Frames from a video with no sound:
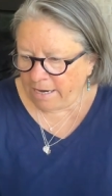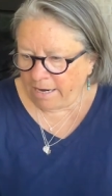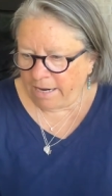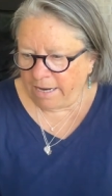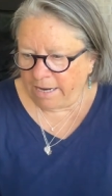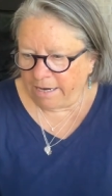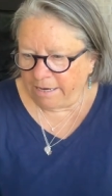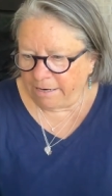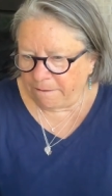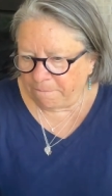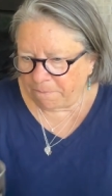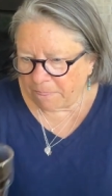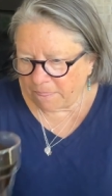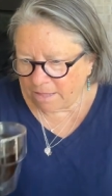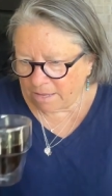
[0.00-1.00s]
And,
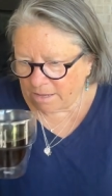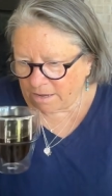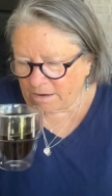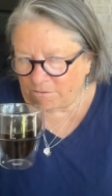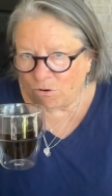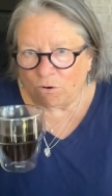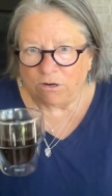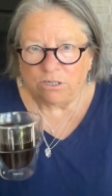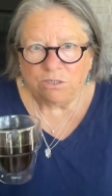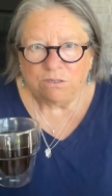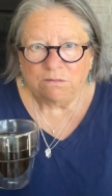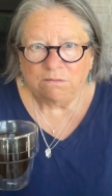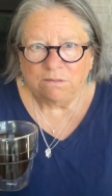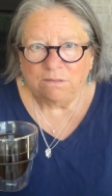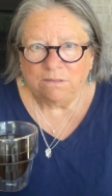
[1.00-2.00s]
um, of
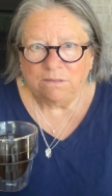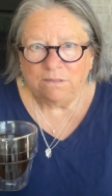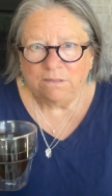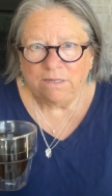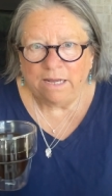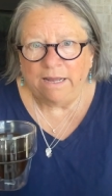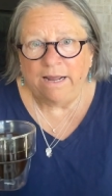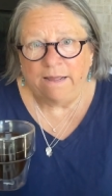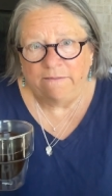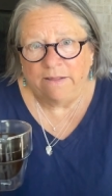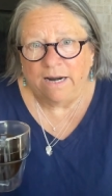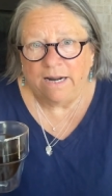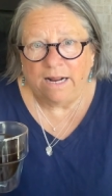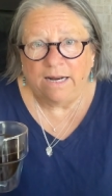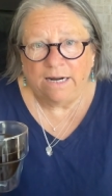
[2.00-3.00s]
course, and, and
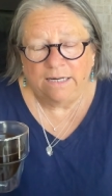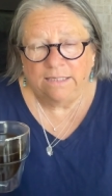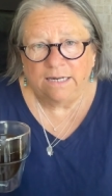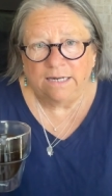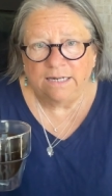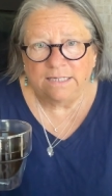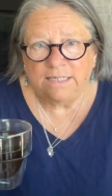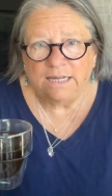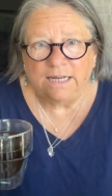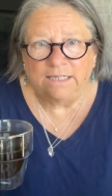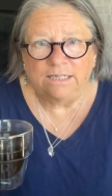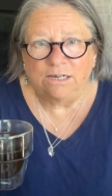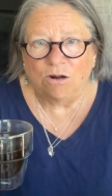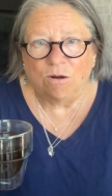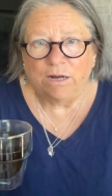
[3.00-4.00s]
then I, and I, then I said,
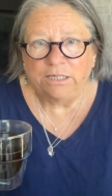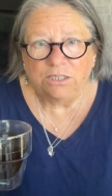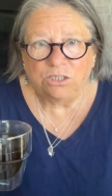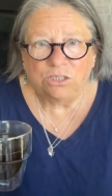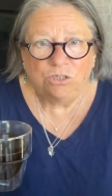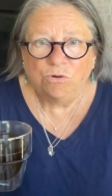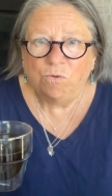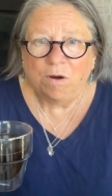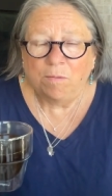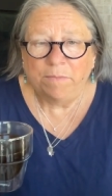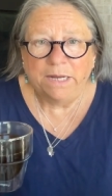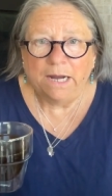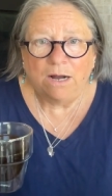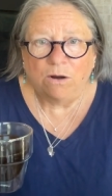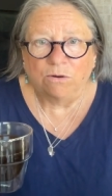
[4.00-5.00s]
you know, I just you wear
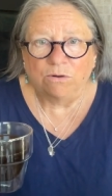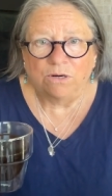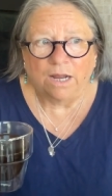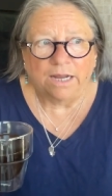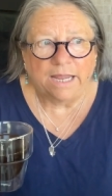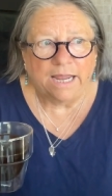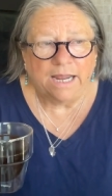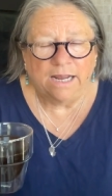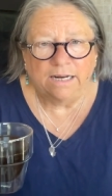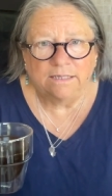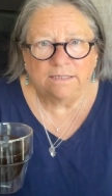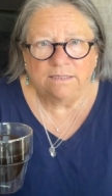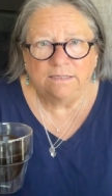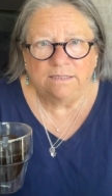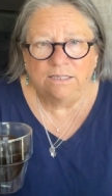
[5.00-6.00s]
me out. I
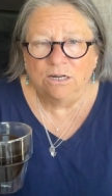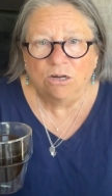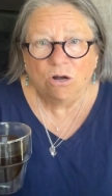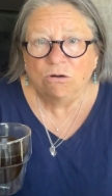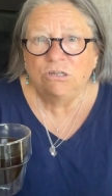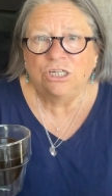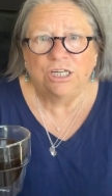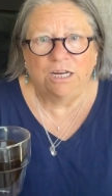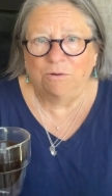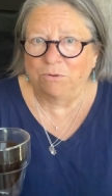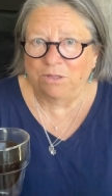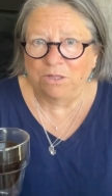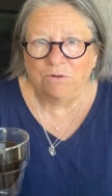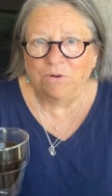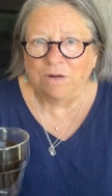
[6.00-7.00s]
can't negotiate
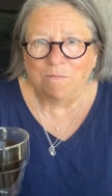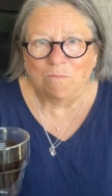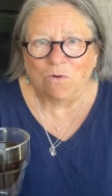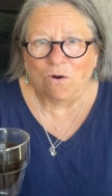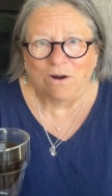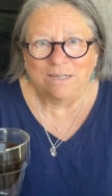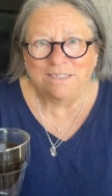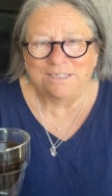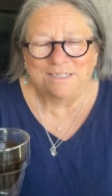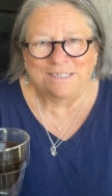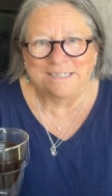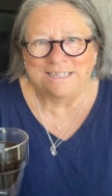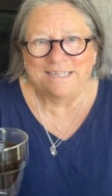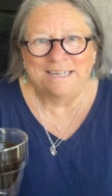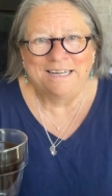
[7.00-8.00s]
with you anymore. It's
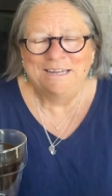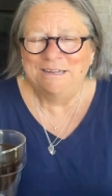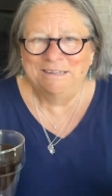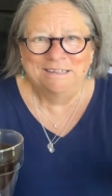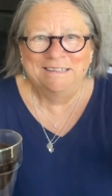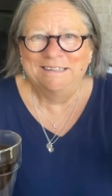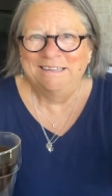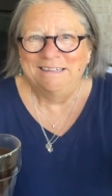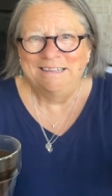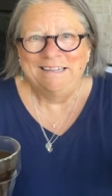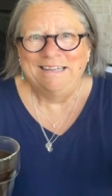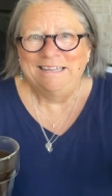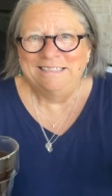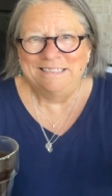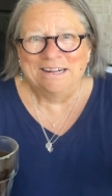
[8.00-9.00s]
just
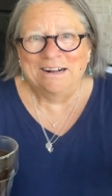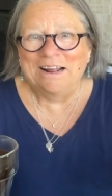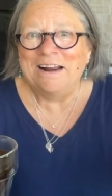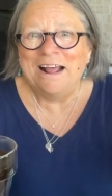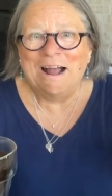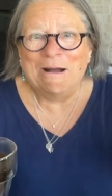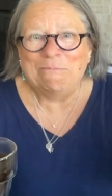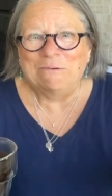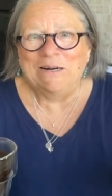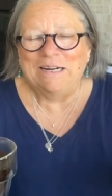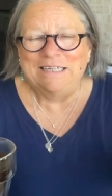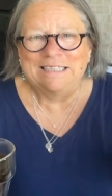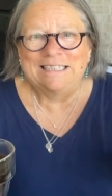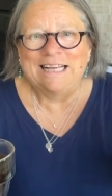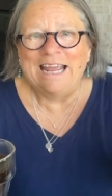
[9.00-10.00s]
it's not going to happen. I
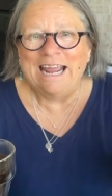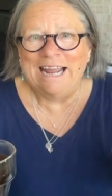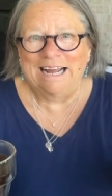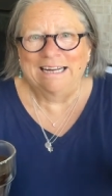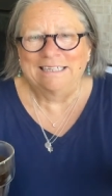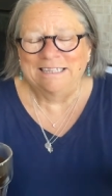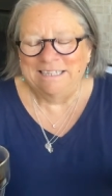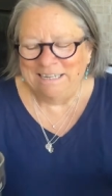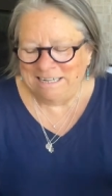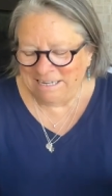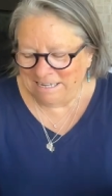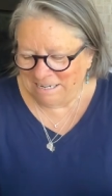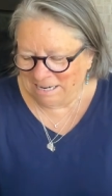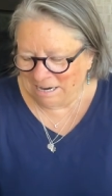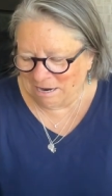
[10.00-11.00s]
just can't.
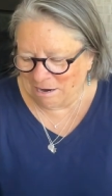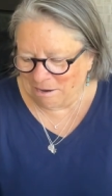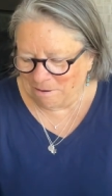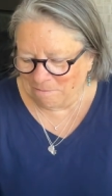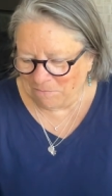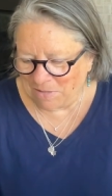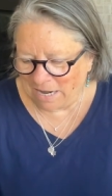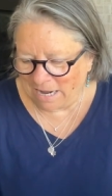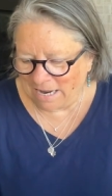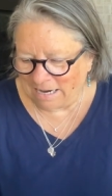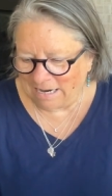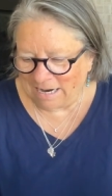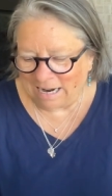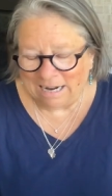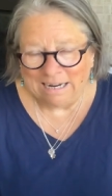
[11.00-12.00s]
Um, and
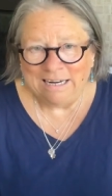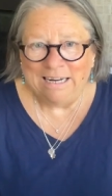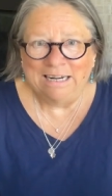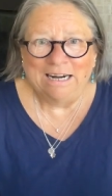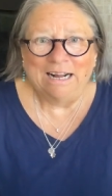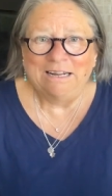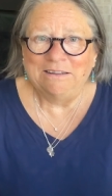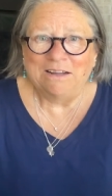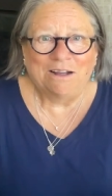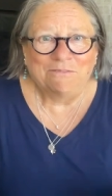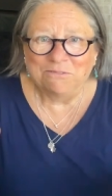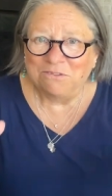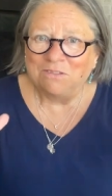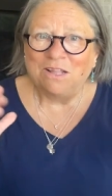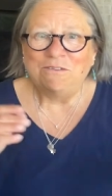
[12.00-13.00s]
you uh, know, I,
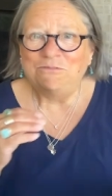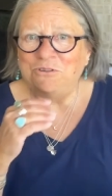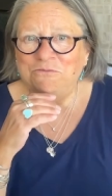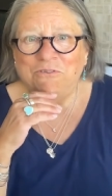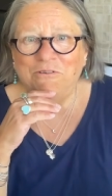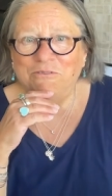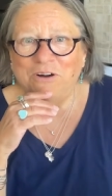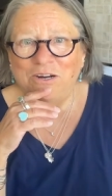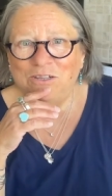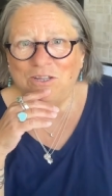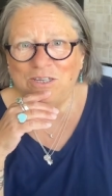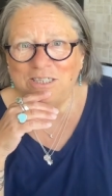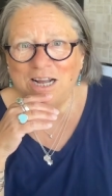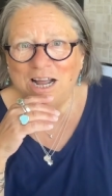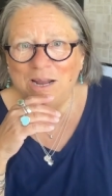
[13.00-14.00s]
I've loved you for a very
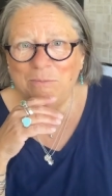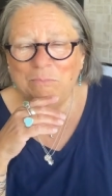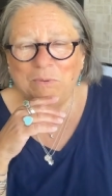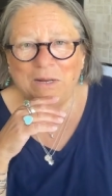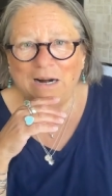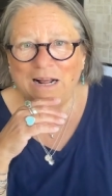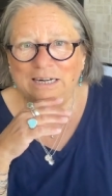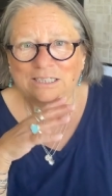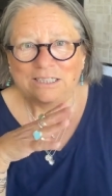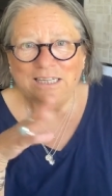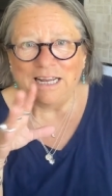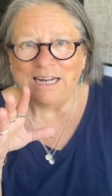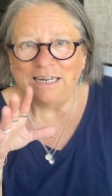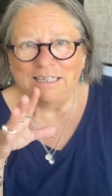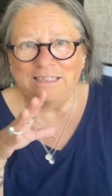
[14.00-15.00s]
long time, but I just
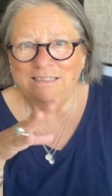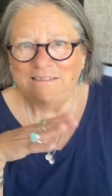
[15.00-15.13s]
can't